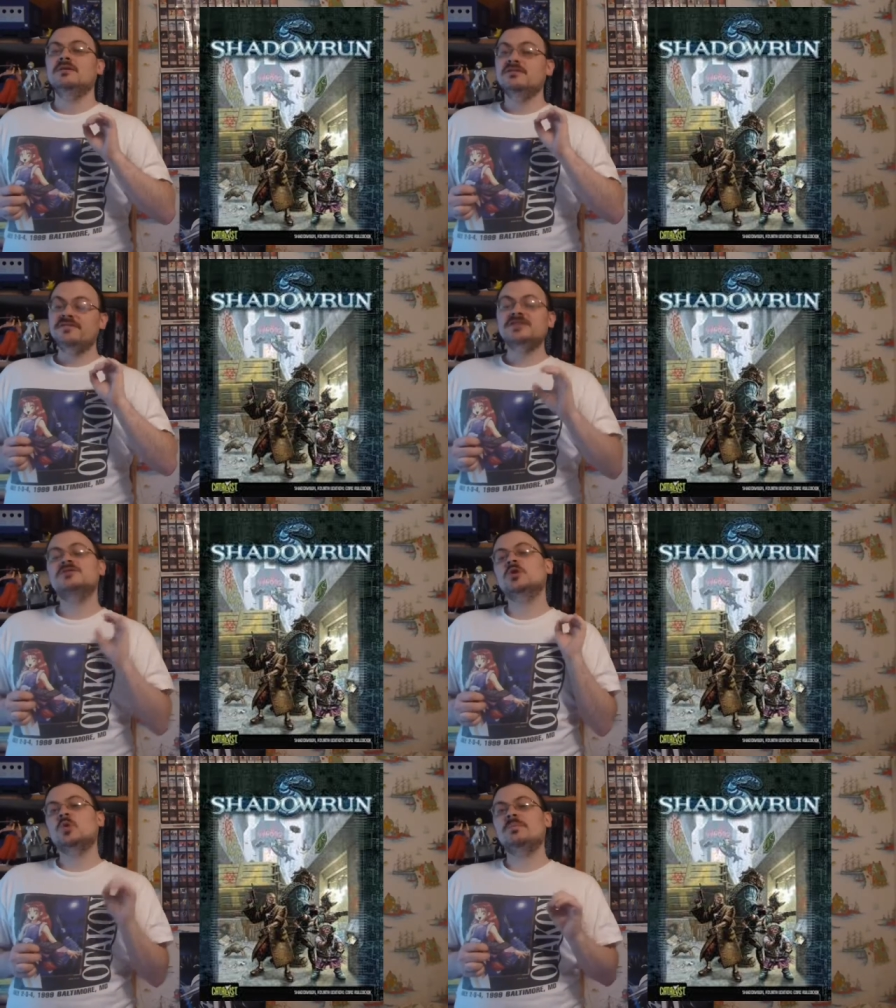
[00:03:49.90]

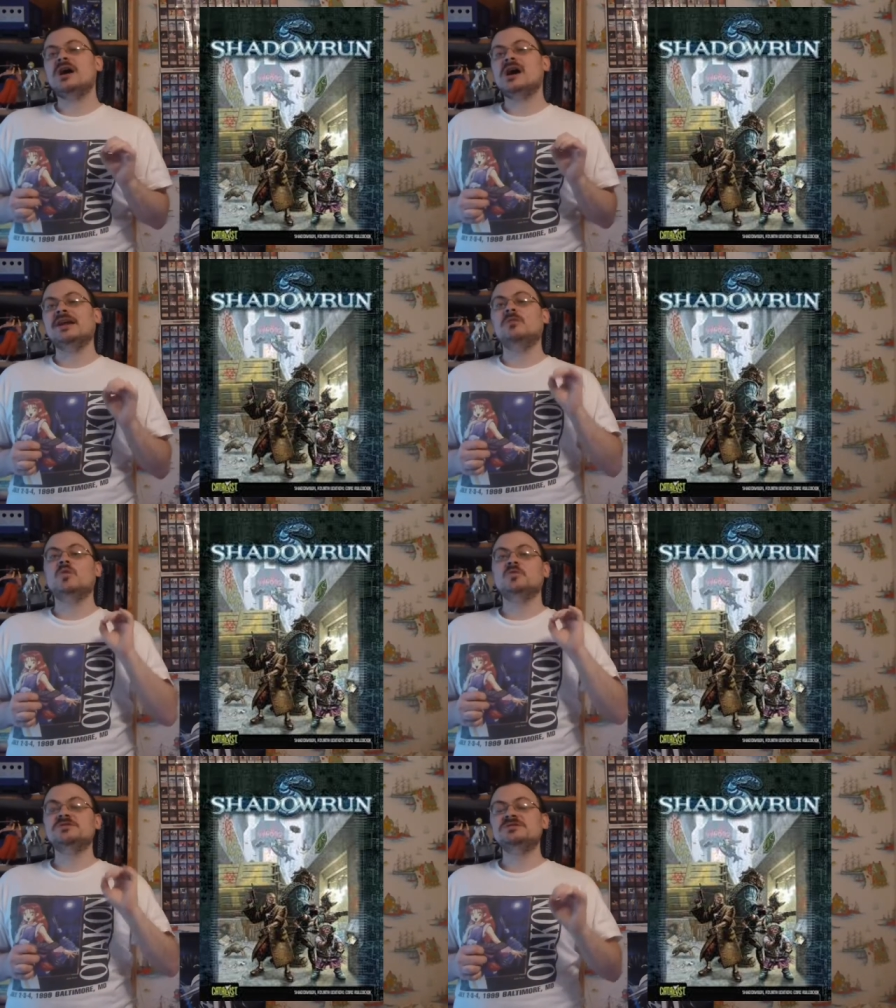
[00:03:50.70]
Physical body
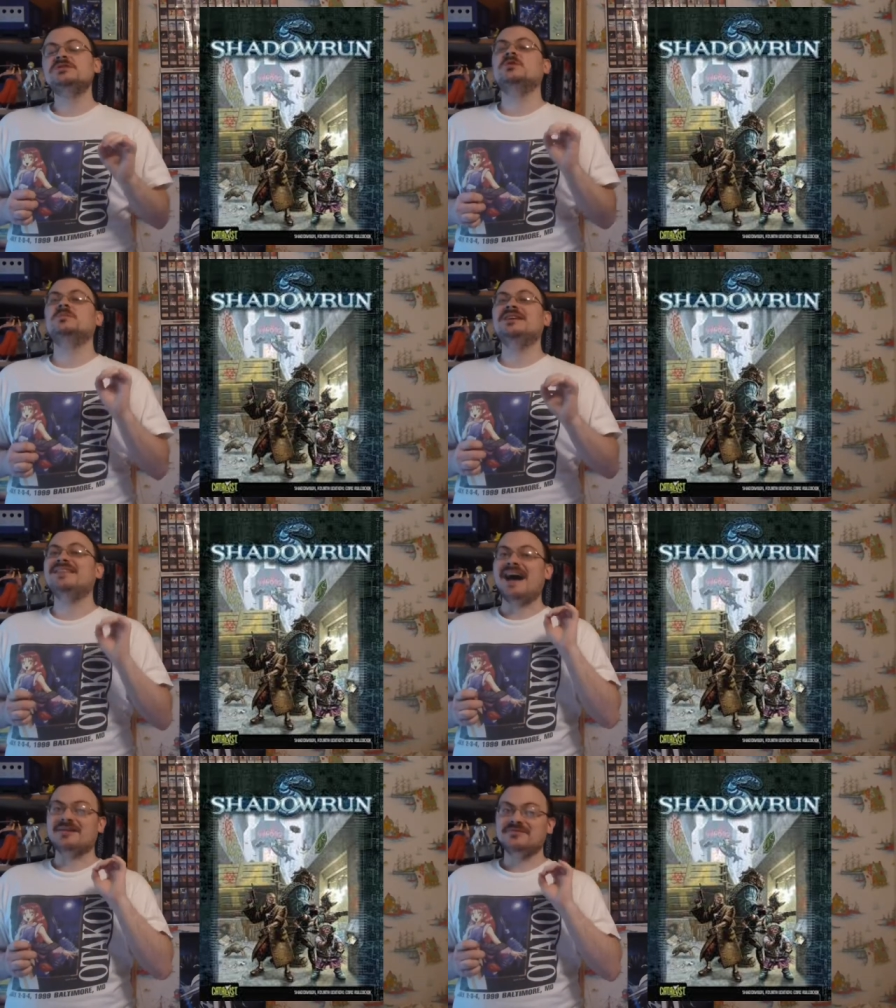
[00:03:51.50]
will still be
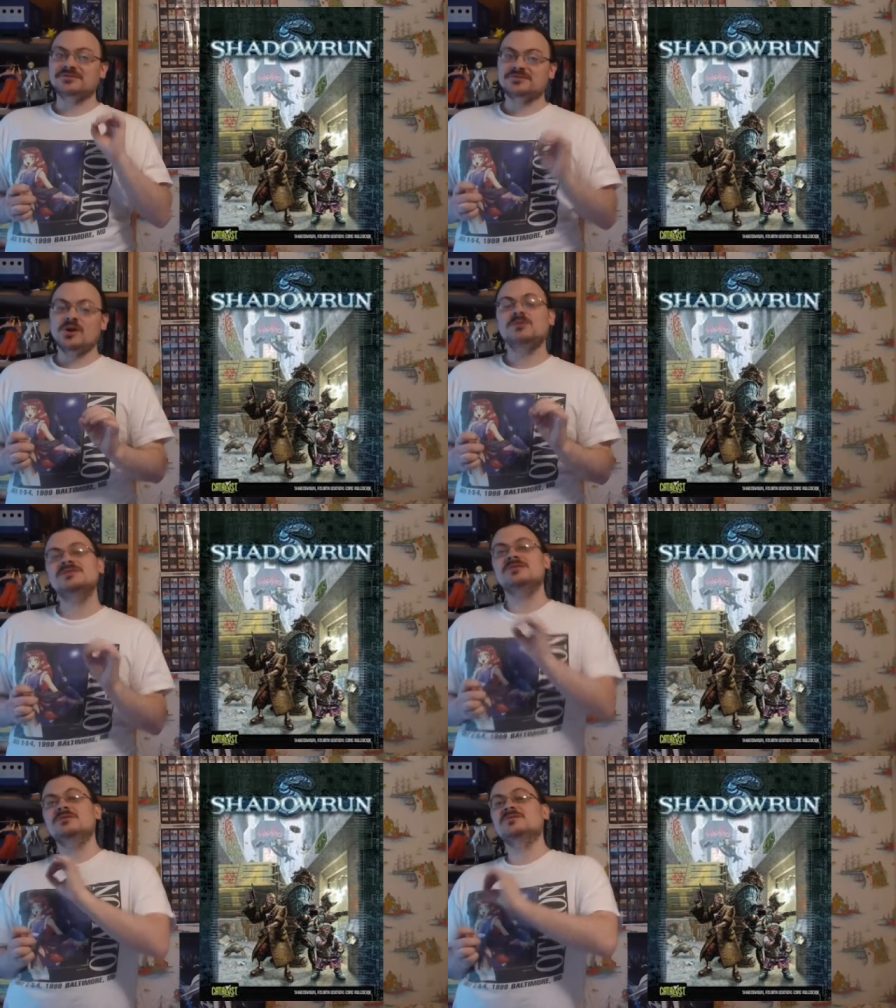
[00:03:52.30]
that of the drones
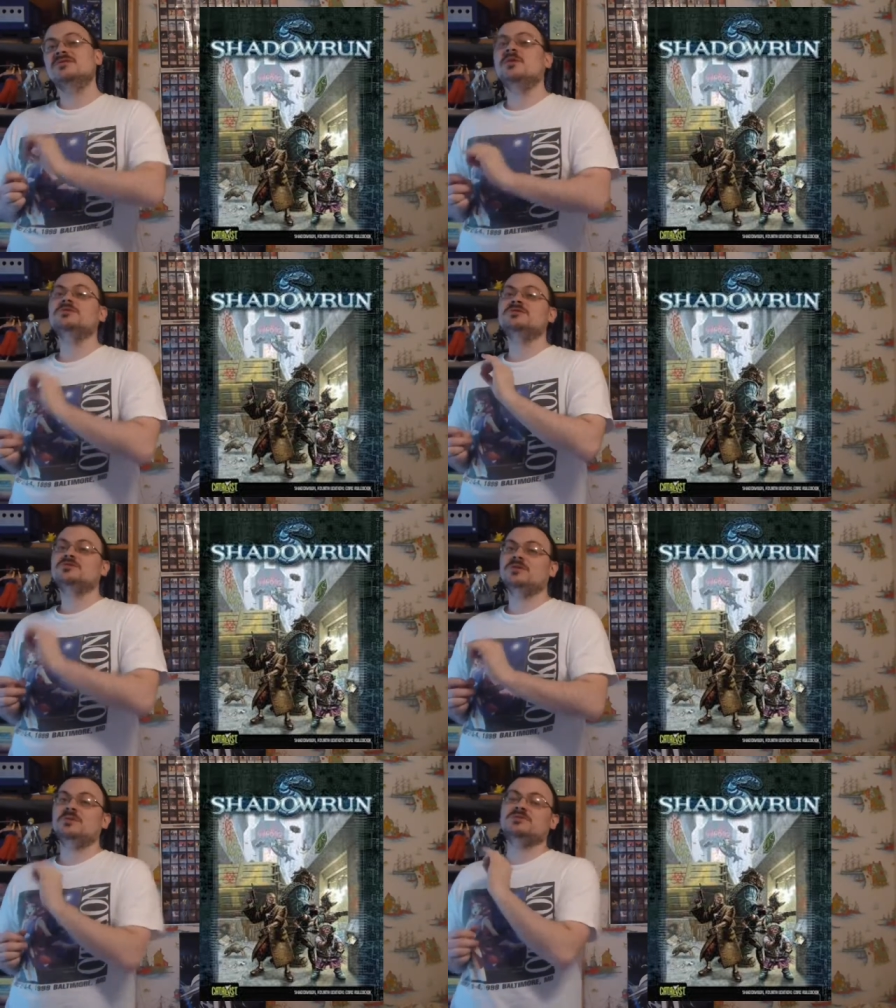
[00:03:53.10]
and use those
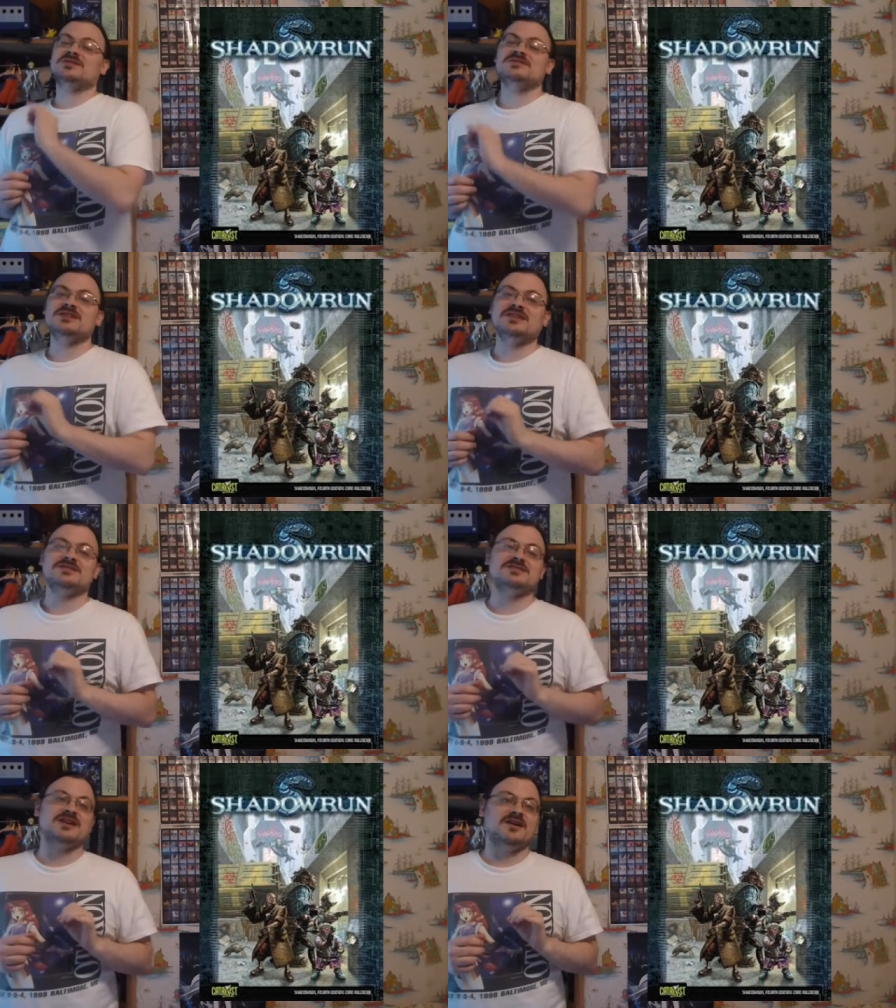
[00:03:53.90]
attributes as
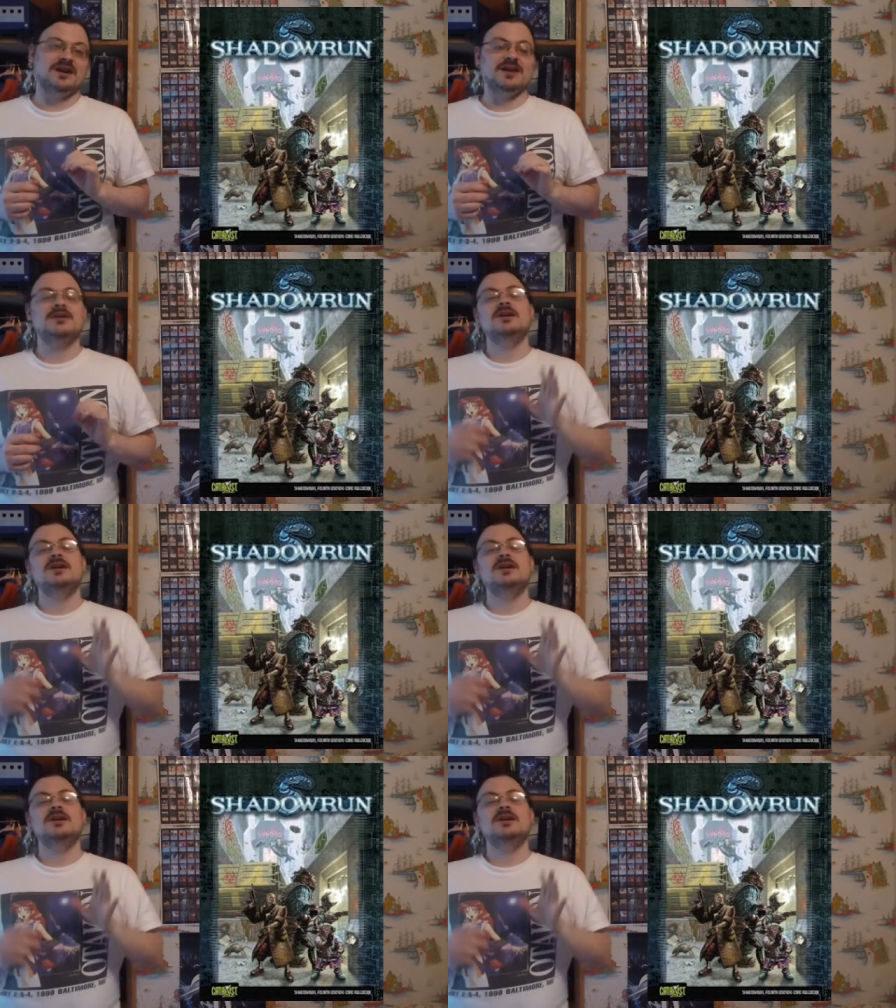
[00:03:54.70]
necessary.